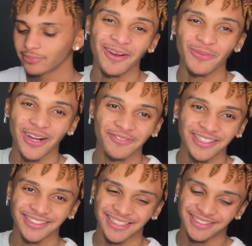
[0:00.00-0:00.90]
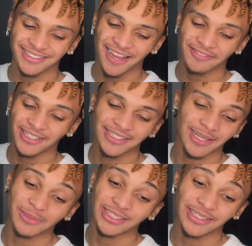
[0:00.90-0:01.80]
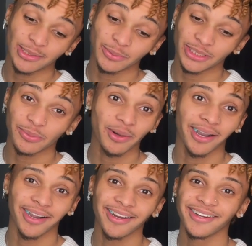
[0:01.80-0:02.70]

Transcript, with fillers: Whatever he says after this, I'ma just tell him it's a prank.